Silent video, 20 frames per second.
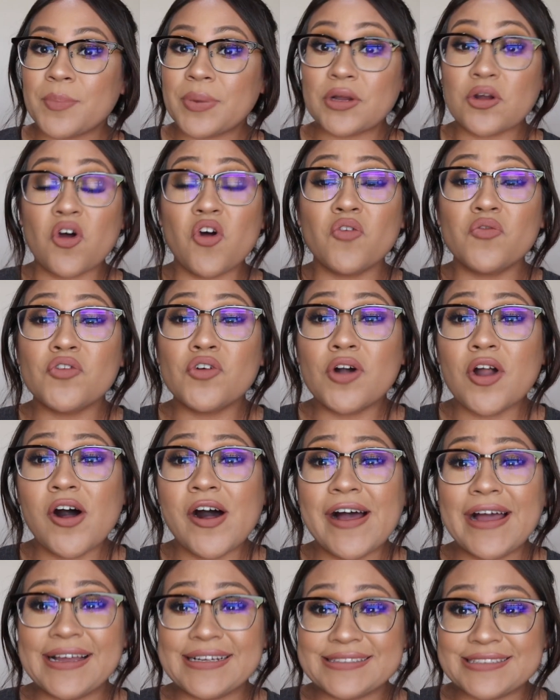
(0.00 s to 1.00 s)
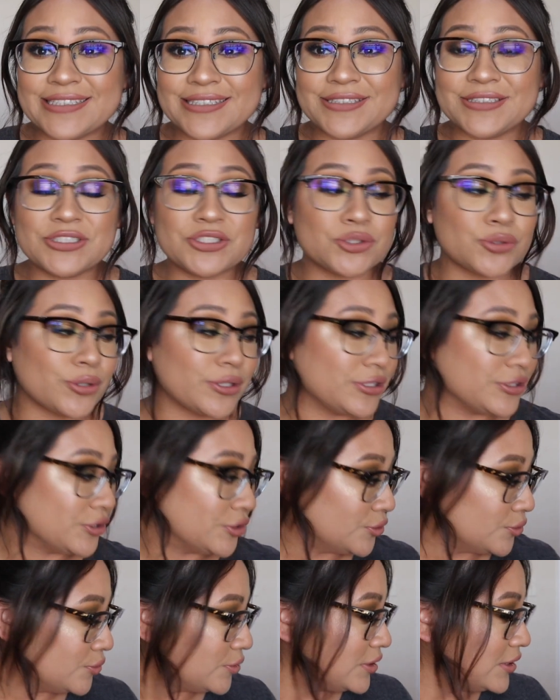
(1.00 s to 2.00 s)
But overall, I did enjoy
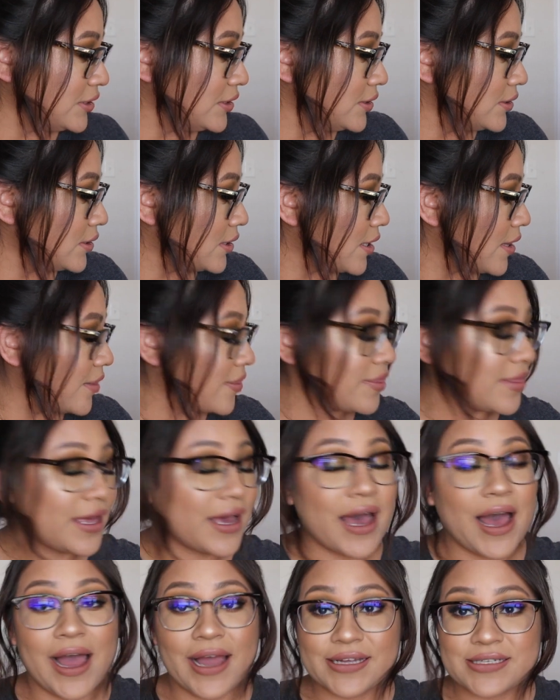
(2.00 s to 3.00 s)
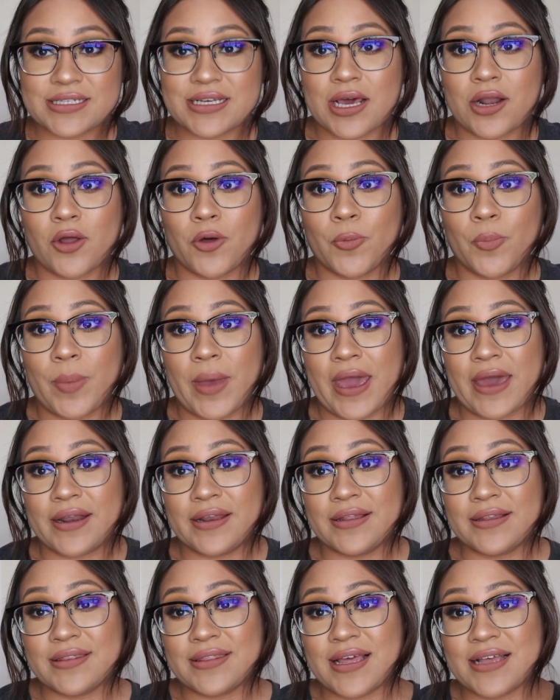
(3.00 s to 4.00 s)
using the eyeshadow
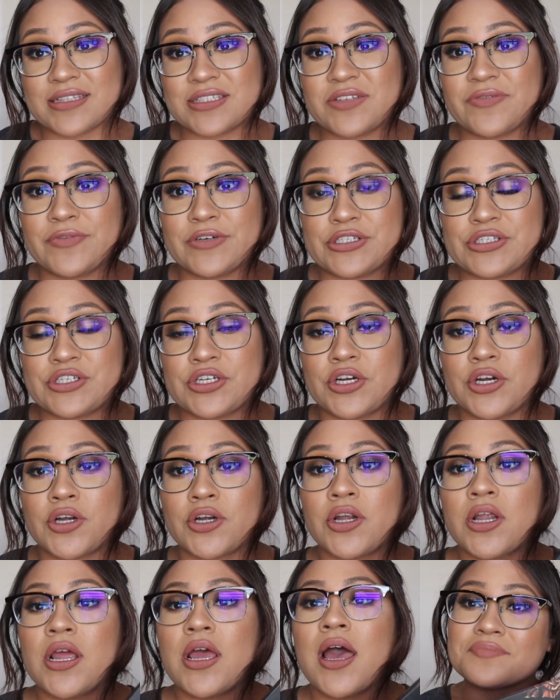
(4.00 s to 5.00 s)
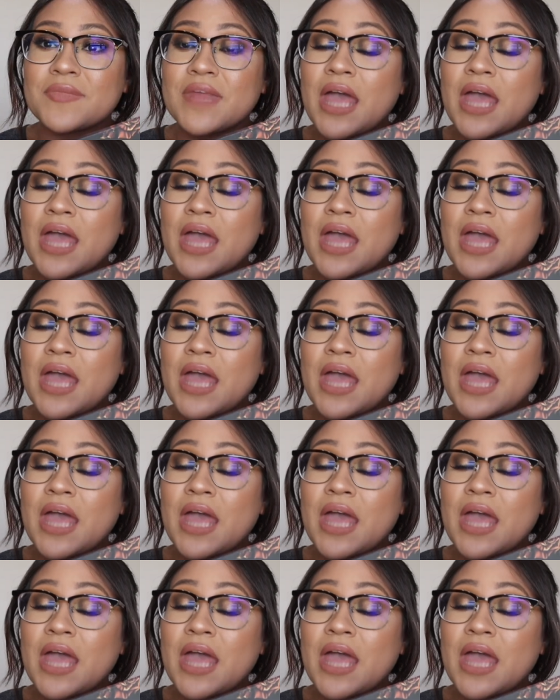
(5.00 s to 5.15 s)
palette, that's for sure.